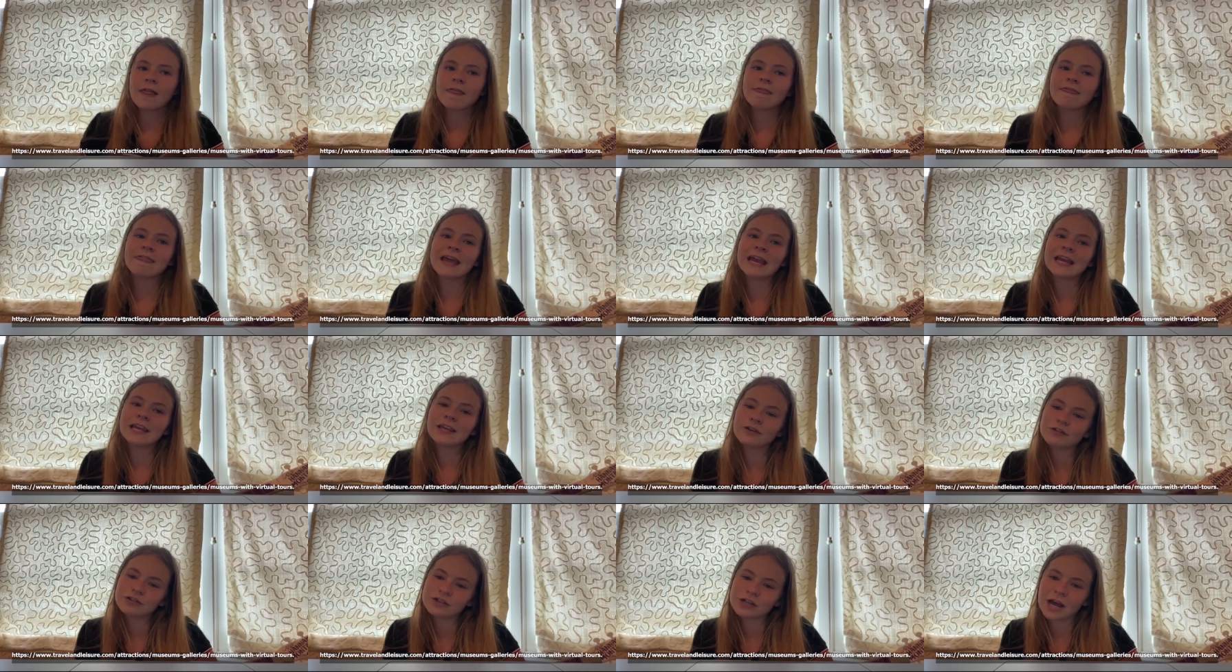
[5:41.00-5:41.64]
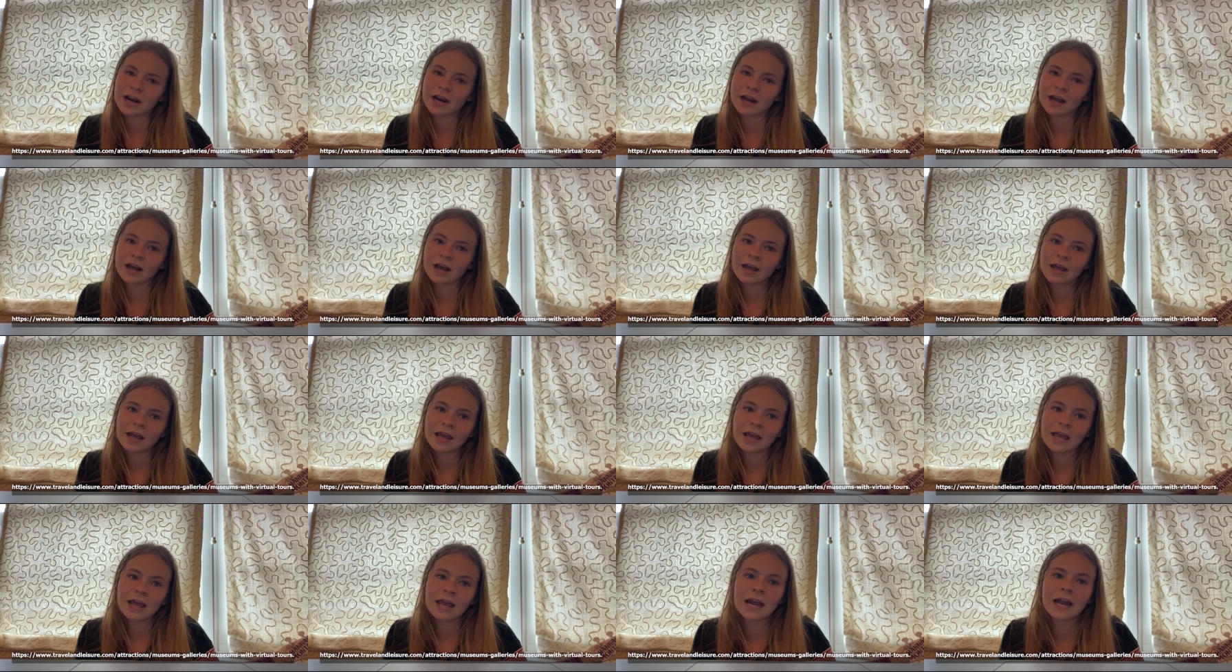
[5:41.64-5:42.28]
Thank you, Jenna.
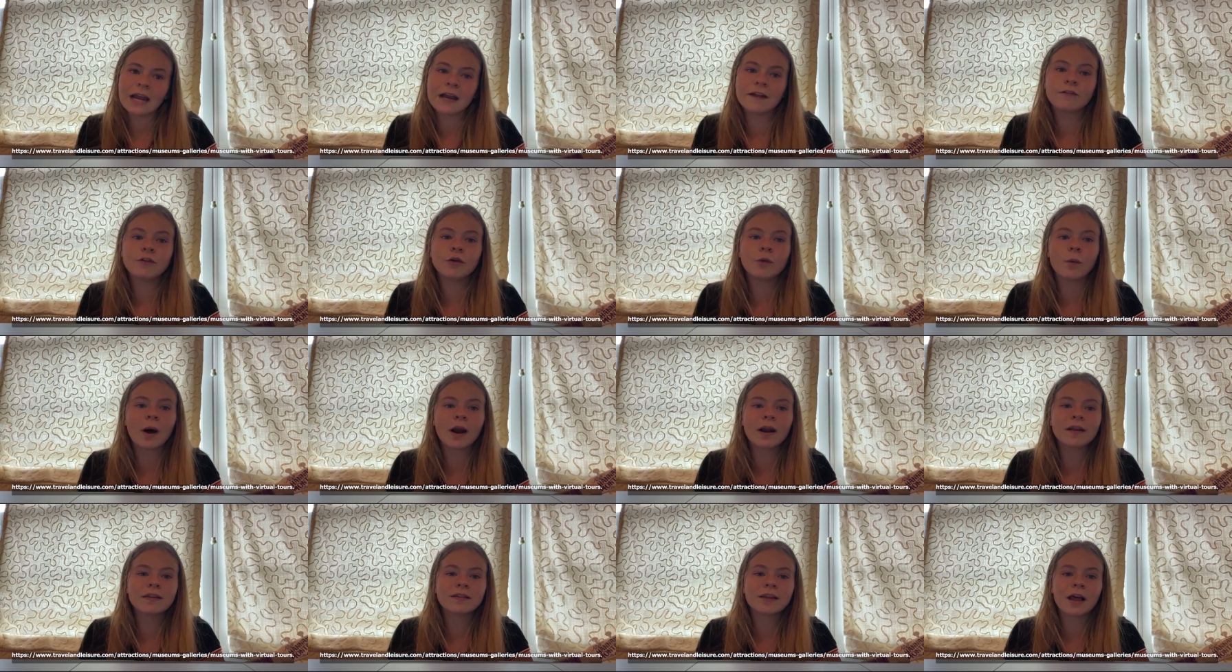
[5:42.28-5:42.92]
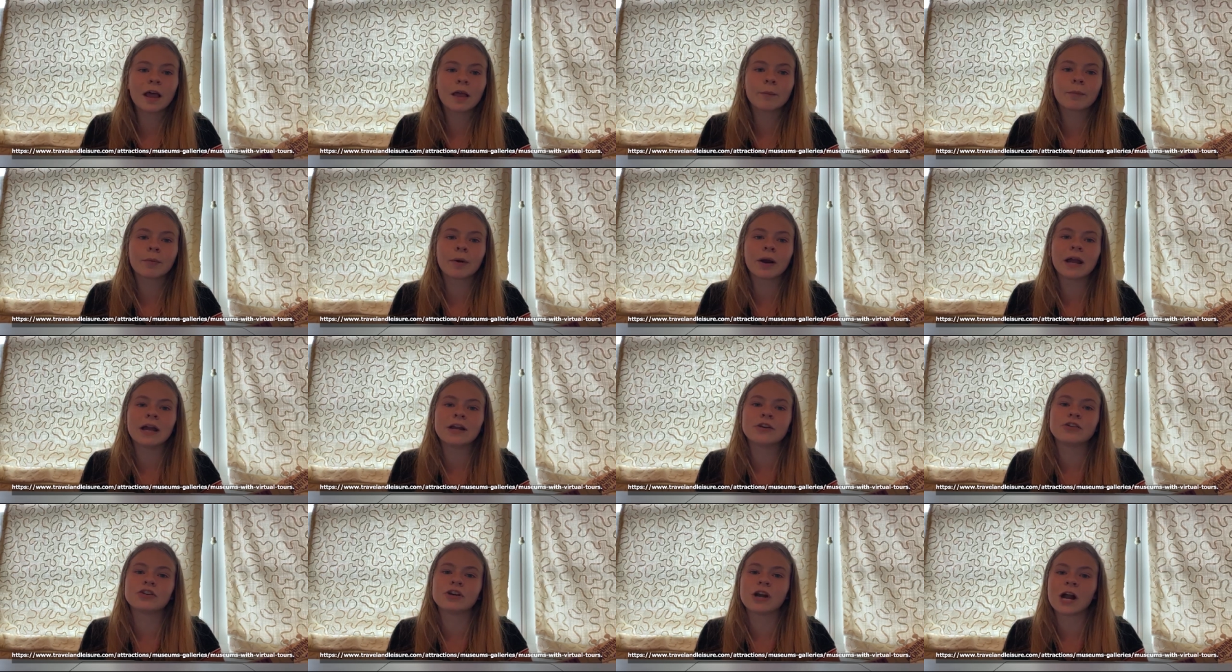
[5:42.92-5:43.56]
And if you want to
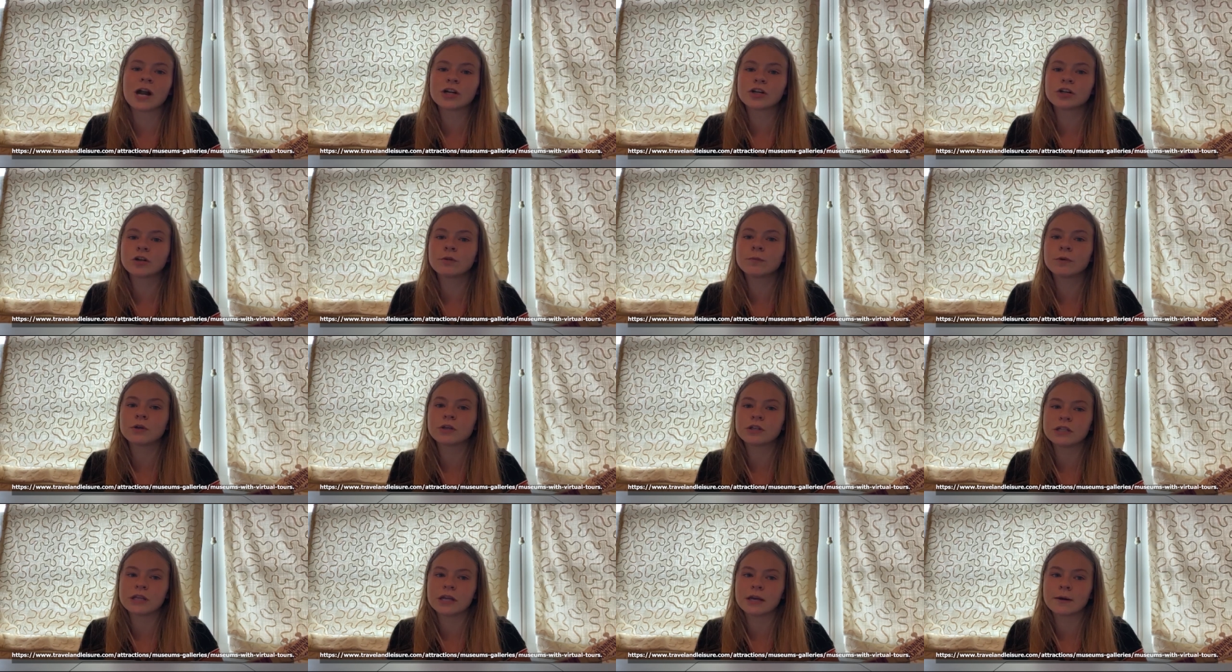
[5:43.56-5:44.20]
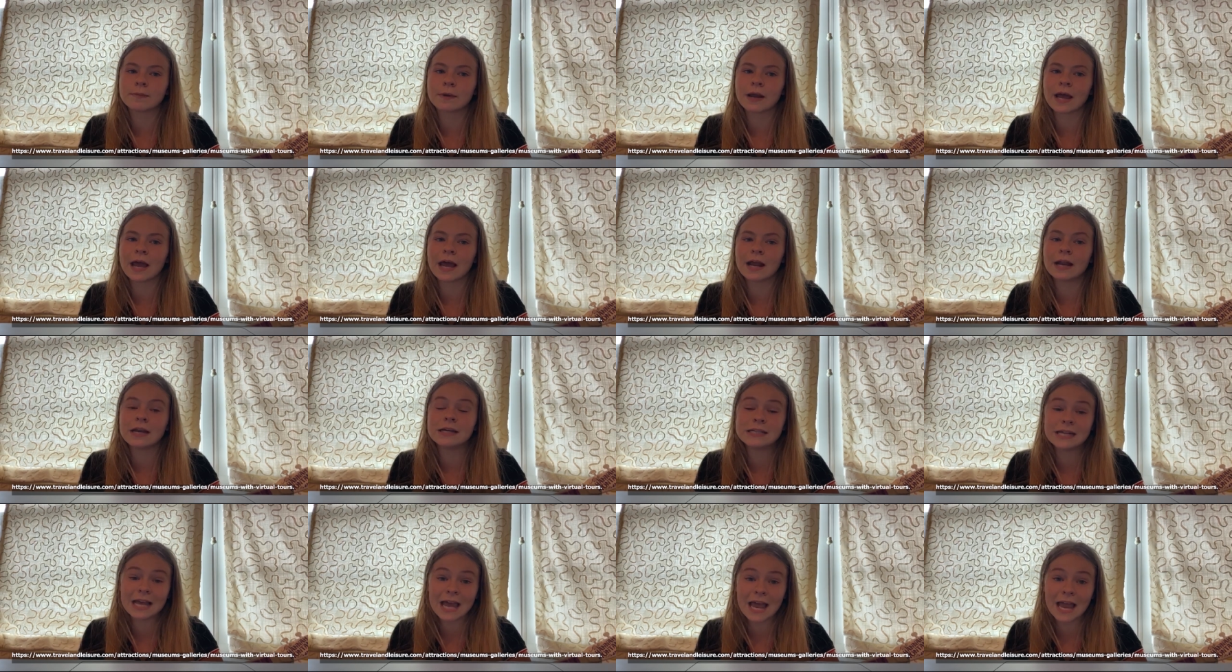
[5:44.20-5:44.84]
celebrate International Museum
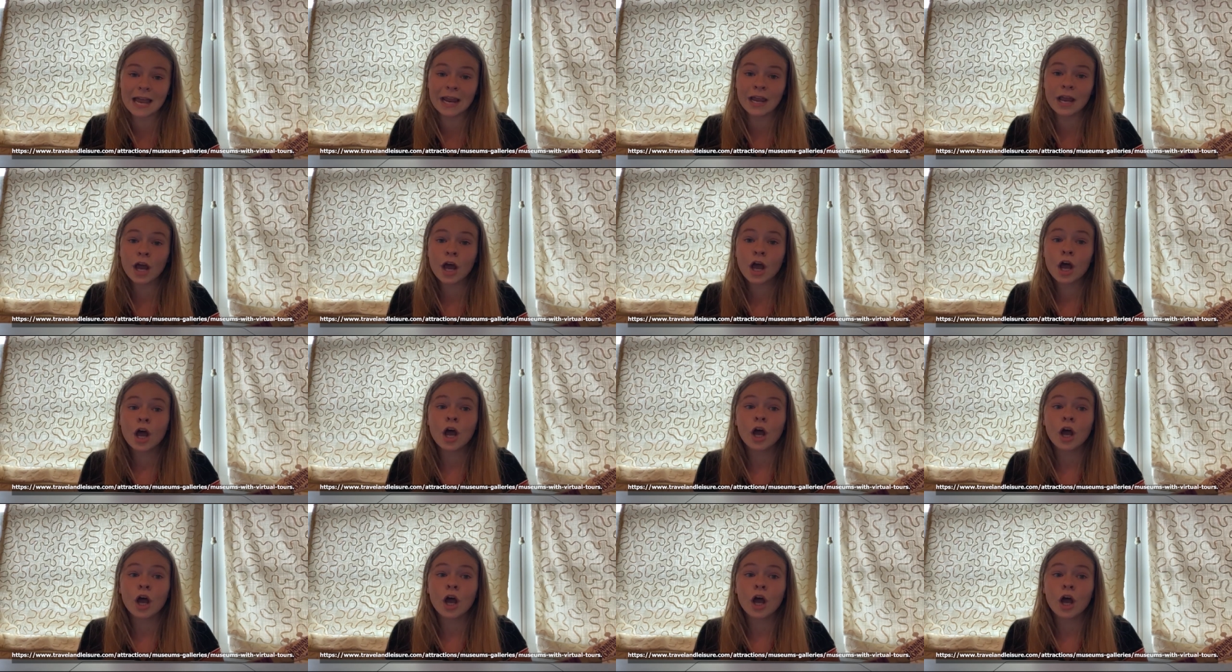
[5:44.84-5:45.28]
Day,